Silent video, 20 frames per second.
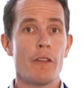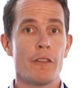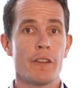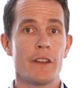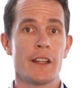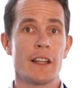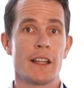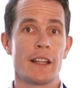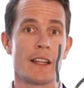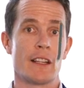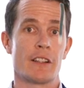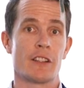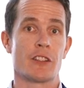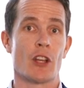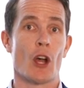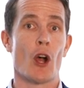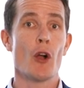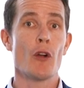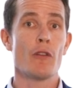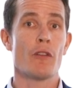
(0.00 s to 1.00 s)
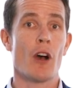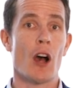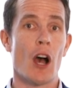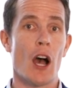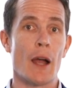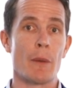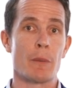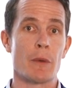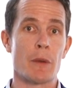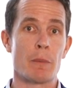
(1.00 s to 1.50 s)
Often there is
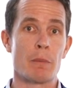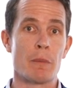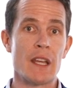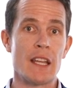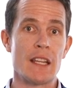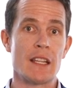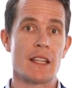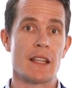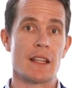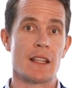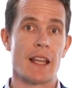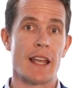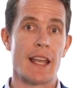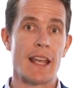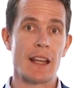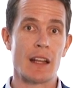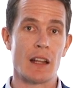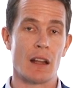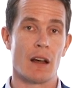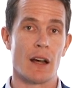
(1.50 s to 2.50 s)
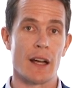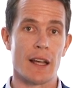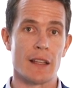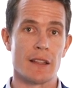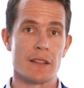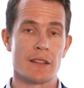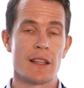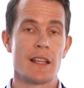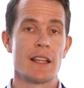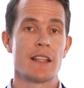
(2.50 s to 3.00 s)
overhyped media
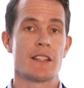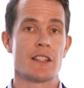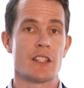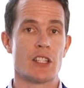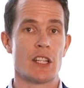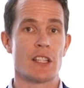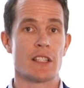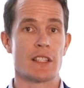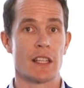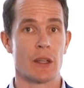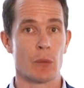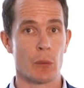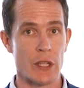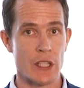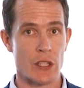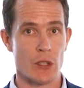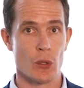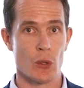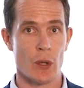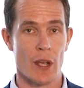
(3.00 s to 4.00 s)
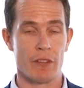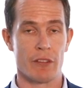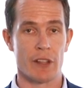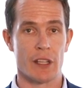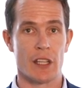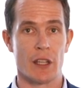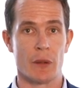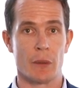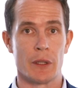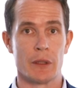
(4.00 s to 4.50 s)
headlines suggesting we do have a
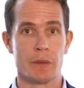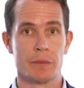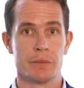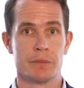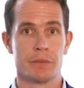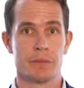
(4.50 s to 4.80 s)
cure.